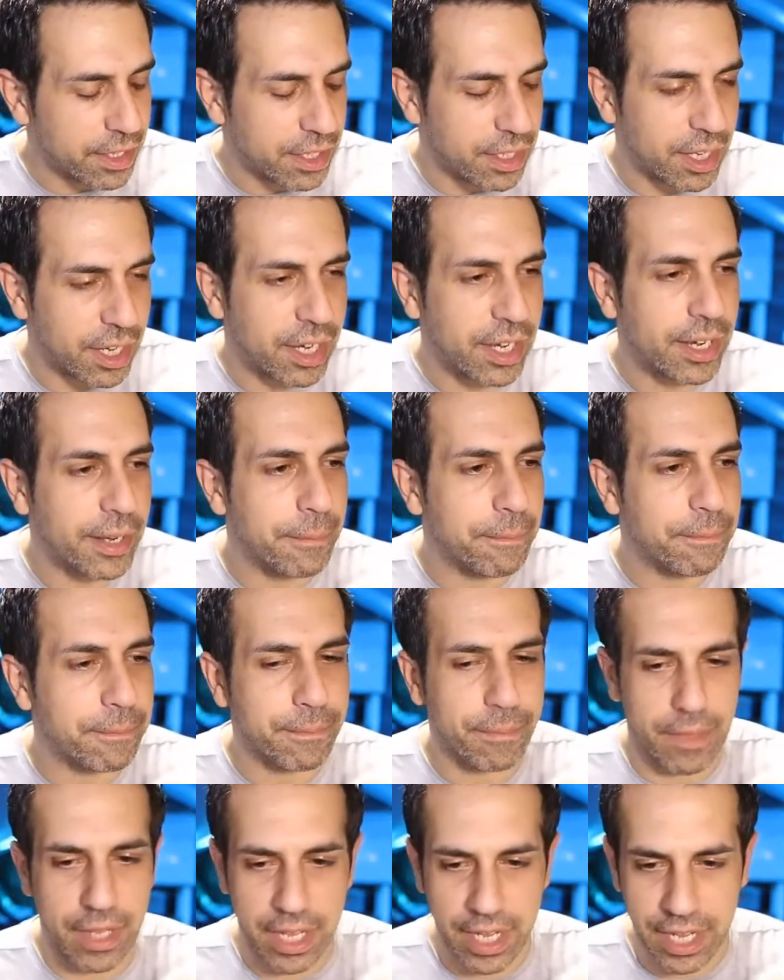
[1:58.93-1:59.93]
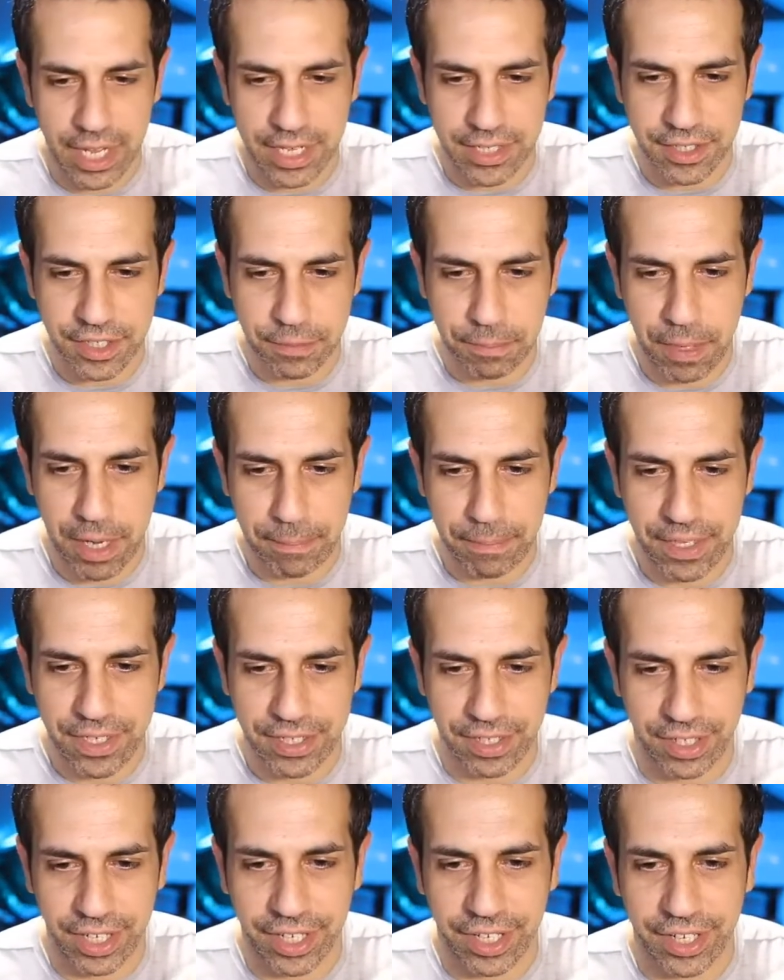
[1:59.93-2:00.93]
As this puppy's
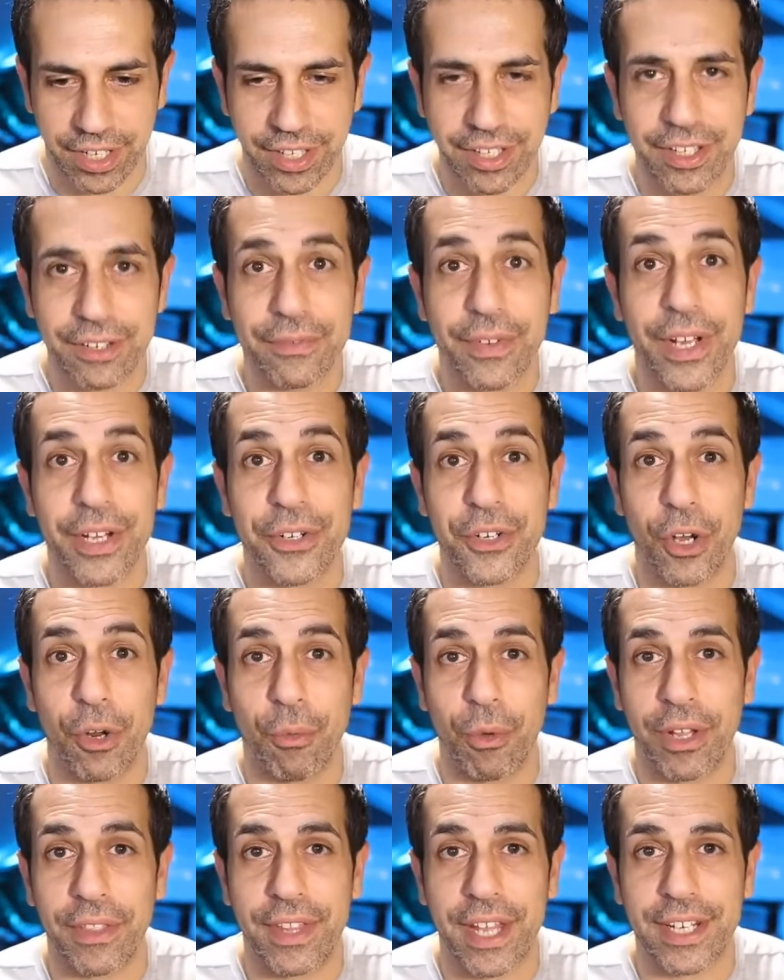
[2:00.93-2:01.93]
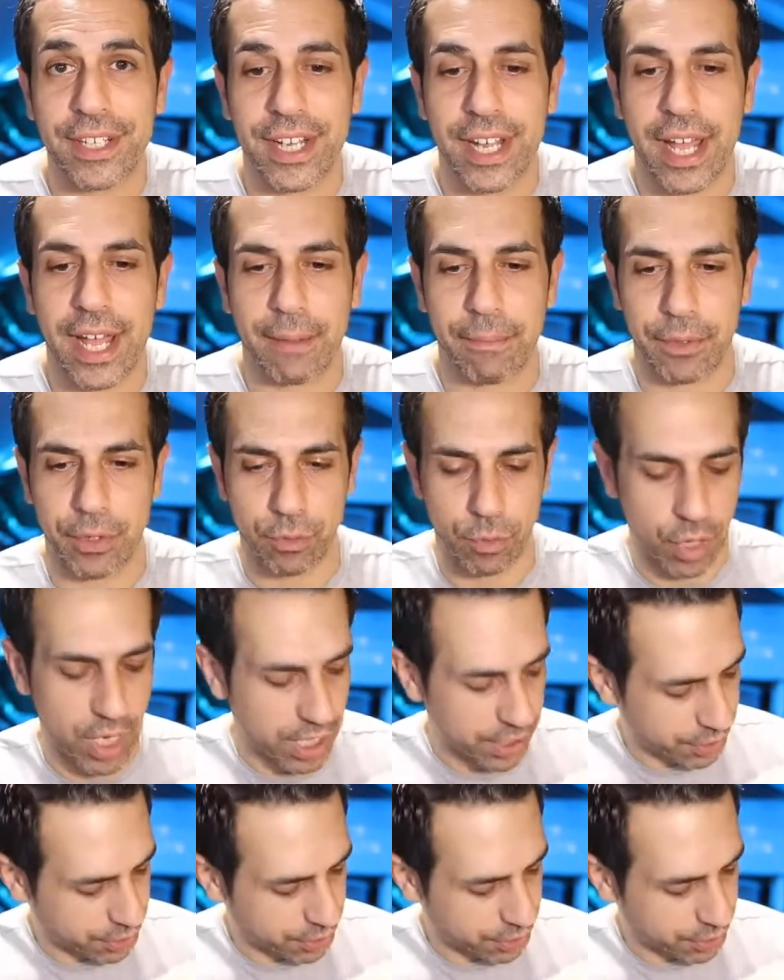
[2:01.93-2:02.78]
licking, if I don't want that to happen, watch.